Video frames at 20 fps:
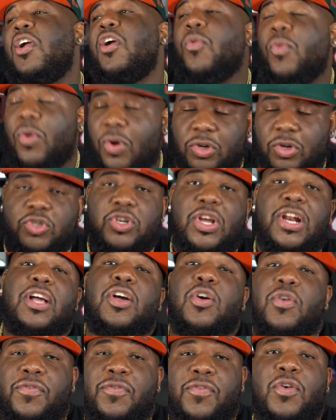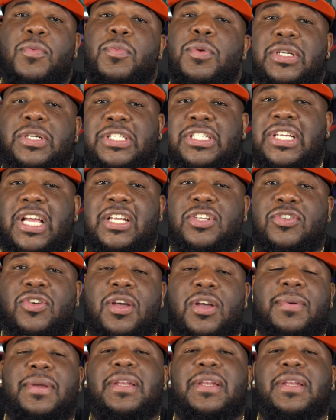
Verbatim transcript: we're gonna try to go for them on the shock drop.